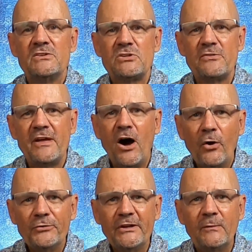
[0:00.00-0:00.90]
So the
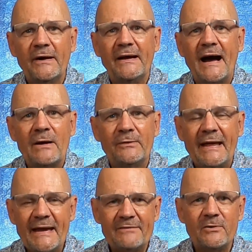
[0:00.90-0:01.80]
only way I
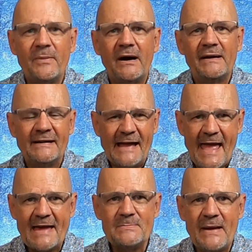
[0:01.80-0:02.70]
would ever buy a
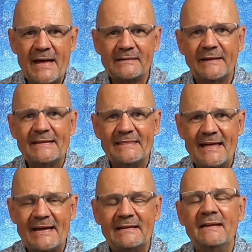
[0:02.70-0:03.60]
handbag like
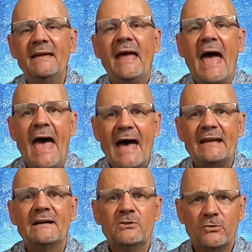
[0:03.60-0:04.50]
that
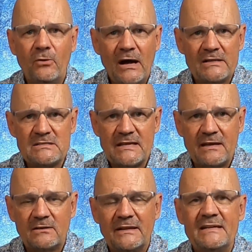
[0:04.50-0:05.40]
at a garage
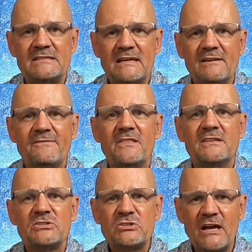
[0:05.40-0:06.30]
sale is if
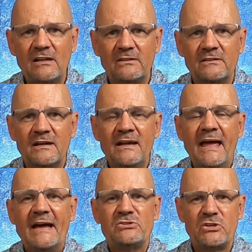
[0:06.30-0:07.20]
the seller
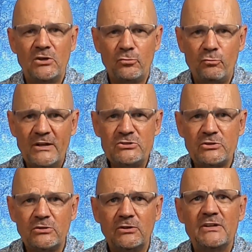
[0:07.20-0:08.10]
has the
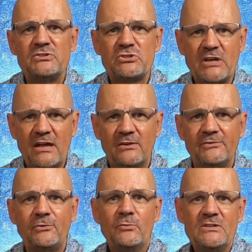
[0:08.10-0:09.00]
original
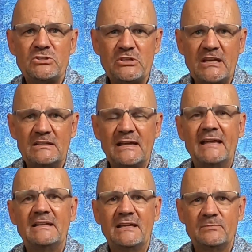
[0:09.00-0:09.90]
sales receipt
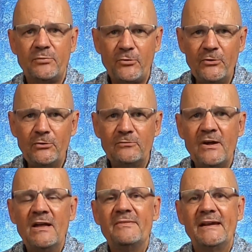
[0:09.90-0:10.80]
and can
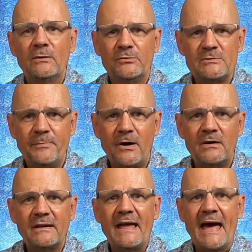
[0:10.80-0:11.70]
prove that it was
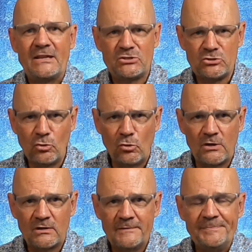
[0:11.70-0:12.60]
bought at a
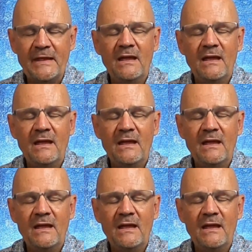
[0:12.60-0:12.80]
store.